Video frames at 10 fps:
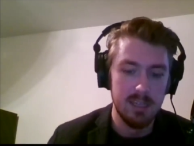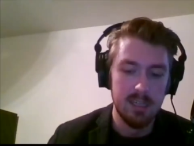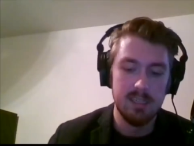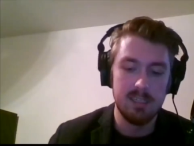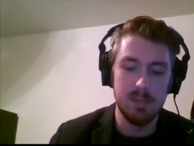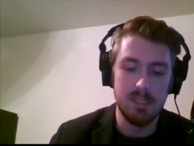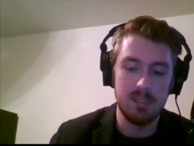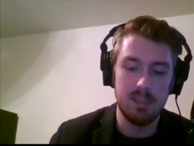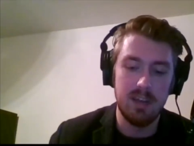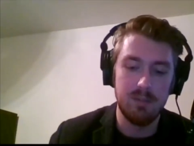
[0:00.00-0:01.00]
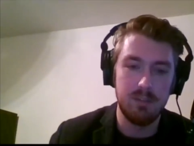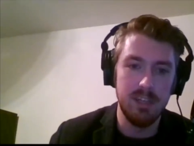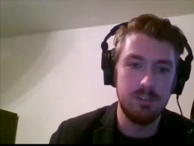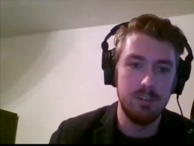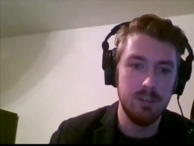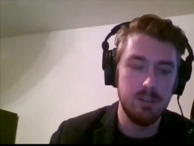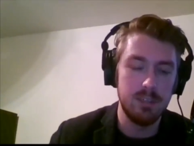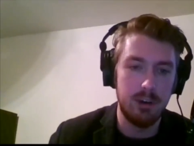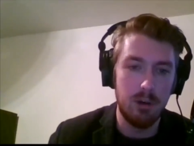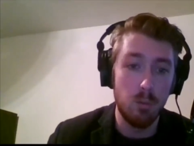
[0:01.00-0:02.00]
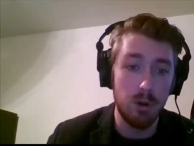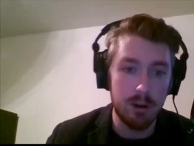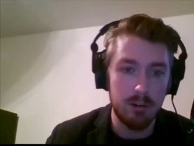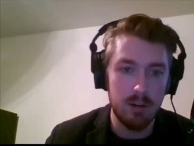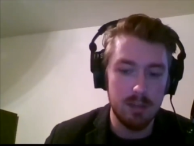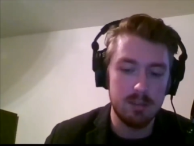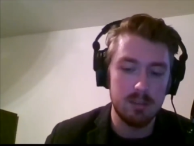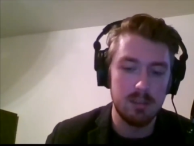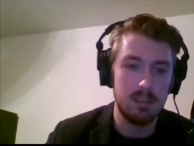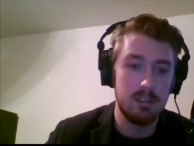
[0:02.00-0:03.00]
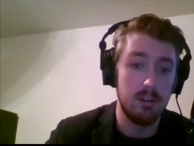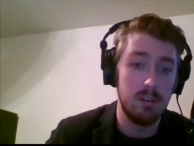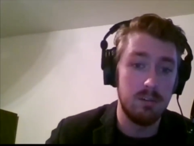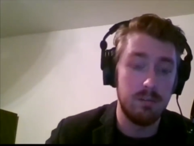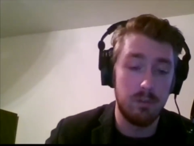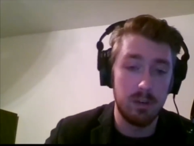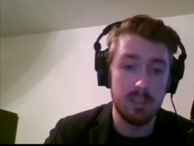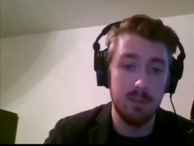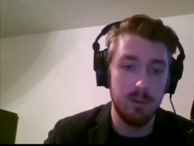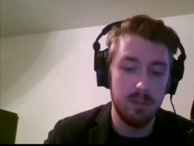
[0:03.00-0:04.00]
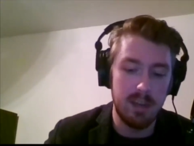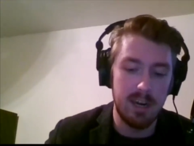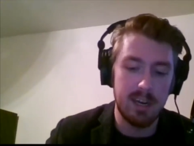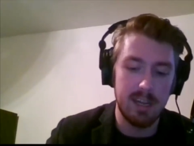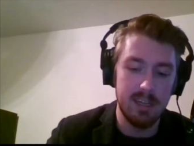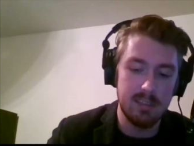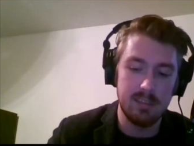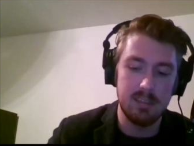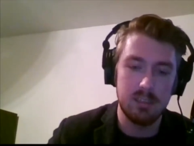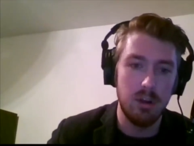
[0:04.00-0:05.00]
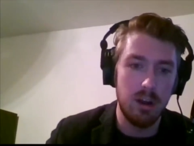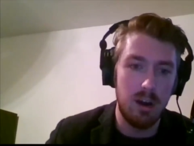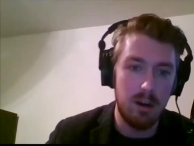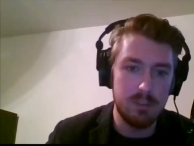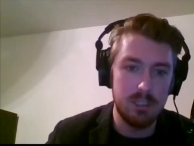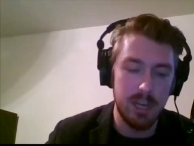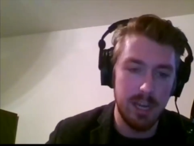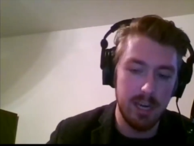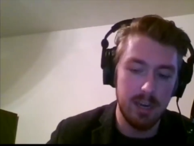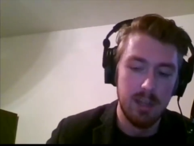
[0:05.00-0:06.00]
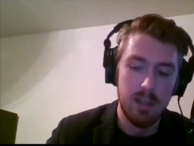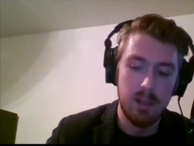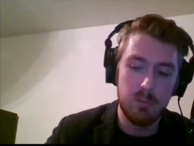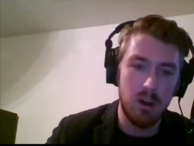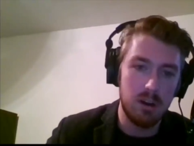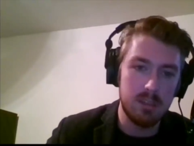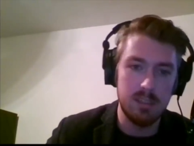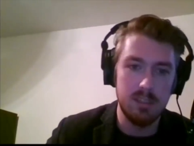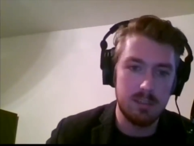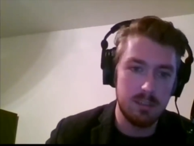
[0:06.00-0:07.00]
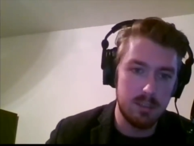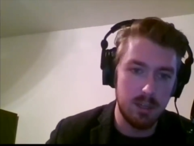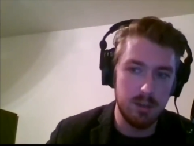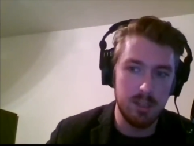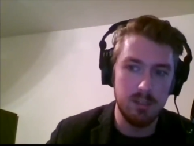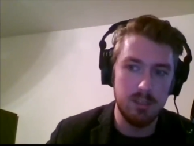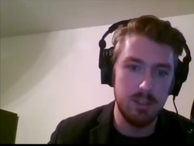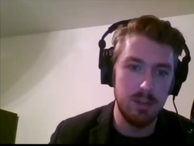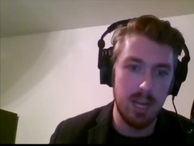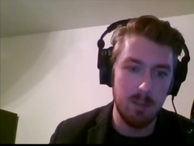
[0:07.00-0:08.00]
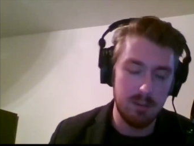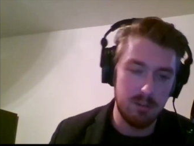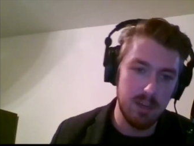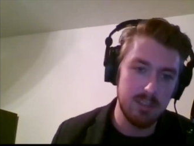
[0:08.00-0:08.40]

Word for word: This means that they have to introduce their own workarounds. So, the, for example, in their case, this is going off-chain, proxies, custodians, you name it, right?